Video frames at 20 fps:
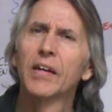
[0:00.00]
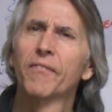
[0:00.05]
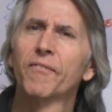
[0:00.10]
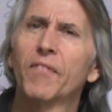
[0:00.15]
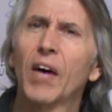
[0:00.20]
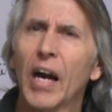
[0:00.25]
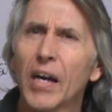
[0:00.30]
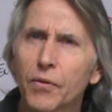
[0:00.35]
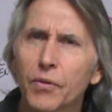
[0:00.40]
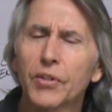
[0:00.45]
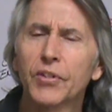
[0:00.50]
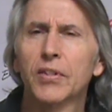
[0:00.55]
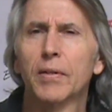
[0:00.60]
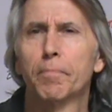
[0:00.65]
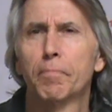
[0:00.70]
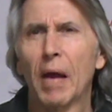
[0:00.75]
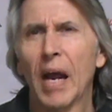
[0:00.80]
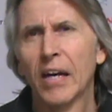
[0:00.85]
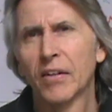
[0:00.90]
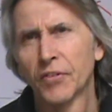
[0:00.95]
a virus, a
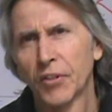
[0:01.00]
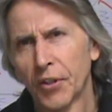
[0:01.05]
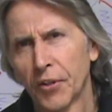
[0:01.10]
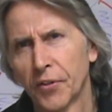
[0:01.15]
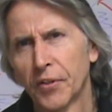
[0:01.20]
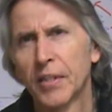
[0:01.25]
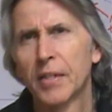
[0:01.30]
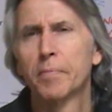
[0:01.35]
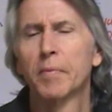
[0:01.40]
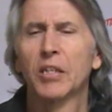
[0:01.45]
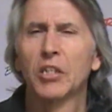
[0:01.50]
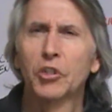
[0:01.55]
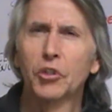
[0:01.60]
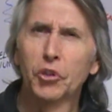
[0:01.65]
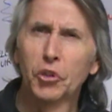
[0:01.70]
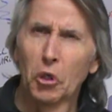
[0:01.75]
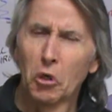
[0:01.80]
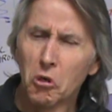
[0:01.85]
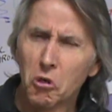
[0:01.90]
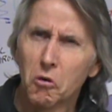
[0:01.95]
bacterium, and a
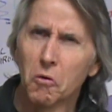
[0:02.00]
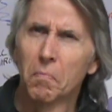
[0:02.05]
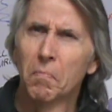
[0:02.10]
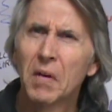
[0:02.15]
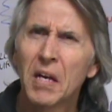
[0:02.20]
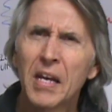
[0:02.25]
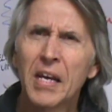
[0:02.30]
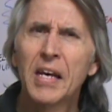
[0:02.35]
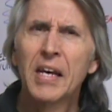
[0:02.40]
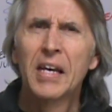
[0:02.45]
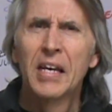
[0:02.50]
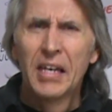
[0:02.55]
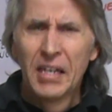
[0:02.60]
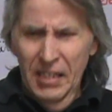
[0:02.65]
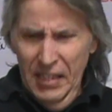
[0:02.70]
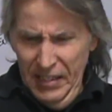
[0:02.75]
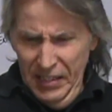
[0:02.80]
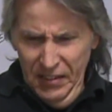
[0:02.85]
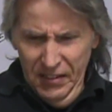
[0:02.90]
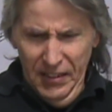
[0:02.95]
germ
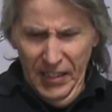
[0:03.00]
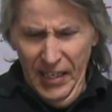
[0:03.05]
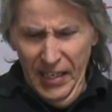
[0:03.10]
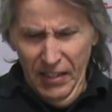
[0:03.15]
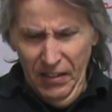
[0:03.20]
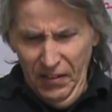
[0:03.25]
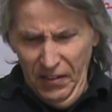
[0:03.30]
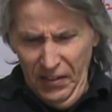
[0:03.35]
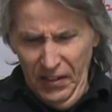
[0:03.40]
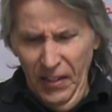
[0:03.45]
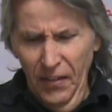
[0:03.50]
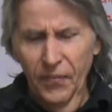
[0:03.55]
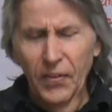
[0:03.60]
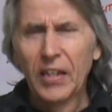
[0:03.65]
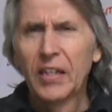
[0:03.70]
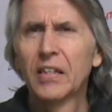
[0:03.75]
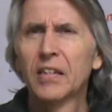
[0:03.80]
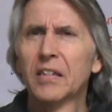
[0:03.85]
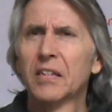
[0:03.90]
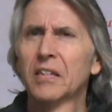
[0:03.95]
is a
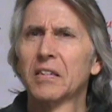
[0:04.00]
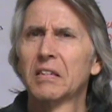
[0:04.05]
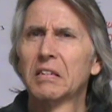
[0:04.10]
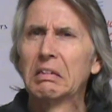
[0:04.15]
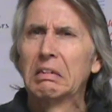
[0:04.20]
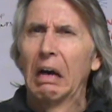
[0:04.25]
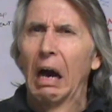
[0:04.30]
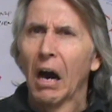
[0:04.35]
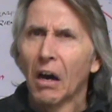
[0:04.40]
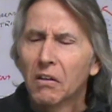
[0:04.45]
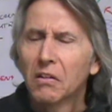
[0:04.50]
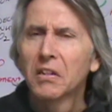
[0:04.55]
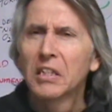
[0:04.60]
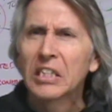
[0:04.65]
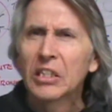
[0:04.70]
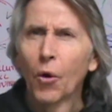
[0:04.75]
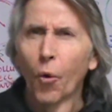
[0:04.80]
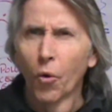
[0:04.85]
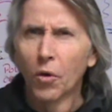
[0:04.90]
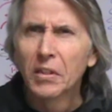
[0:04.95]
living,
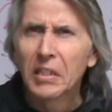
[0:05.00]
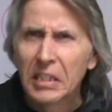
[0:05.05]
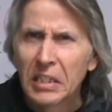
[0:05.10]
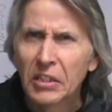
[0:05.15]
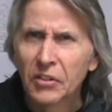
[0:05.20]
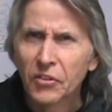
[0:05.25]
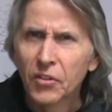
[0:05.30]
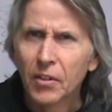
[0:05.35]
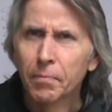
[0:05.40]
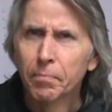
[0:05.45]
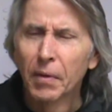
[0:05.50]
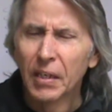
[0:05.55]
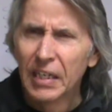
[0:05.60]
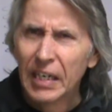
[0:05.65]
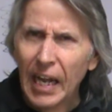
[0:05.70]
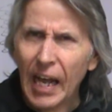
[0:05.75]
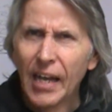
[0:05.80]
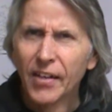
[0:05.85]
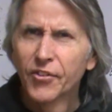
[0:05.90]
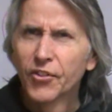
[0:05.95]
ugly organism, but
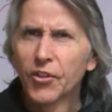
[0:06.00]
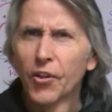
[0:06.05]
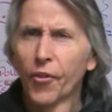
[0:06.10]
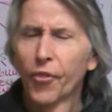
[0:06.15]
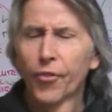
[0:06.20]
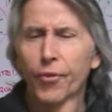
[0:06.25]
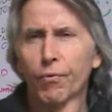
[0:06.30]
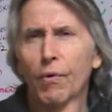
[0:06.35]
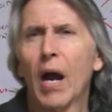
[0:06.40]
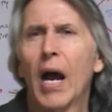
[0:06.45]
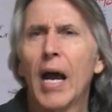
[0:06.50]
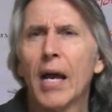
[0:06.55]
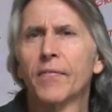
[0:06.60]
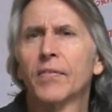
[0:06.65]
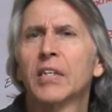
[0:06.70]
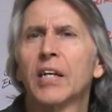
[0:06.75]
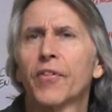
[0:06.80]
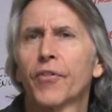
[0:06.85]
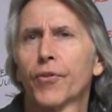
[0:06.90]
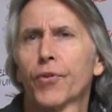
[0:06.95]
it has to thrive,
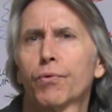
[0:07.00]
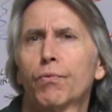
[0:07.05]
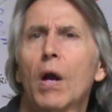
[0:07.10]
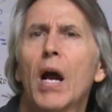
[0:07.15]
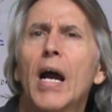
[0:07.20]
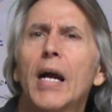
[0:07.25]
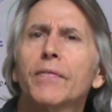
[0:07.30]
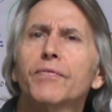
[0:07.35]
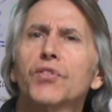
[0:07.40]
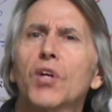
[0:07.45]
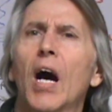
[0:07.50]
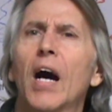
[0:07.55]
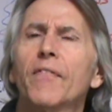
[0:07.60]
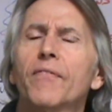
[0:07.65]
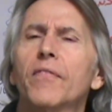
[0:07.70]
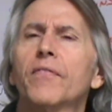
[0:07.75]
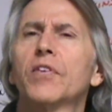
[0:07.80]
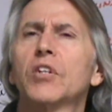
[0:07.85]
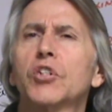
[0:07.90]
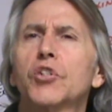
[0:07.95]
and it thrives
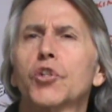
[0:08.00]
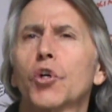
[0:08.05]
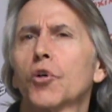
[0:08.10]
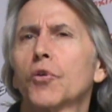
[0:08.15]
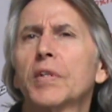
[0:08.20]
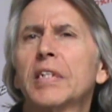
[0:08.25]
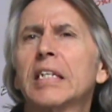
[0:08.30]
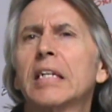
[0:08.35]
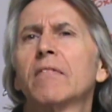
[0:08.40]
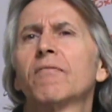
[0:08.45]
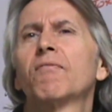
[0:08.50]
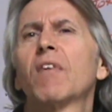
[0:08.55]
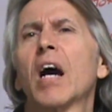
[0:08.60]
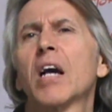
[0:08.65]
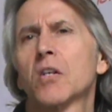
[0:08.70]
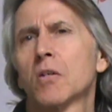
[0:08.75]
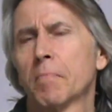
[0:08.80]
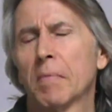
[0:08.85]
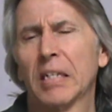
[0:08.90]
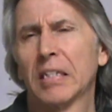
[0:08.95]
off of a dirty
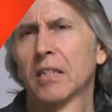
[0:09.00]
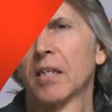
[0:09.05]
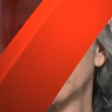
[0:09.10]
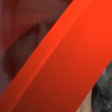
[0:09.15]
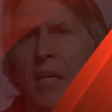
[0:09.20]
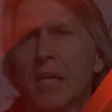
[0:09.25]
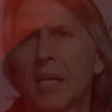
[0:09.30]
environment.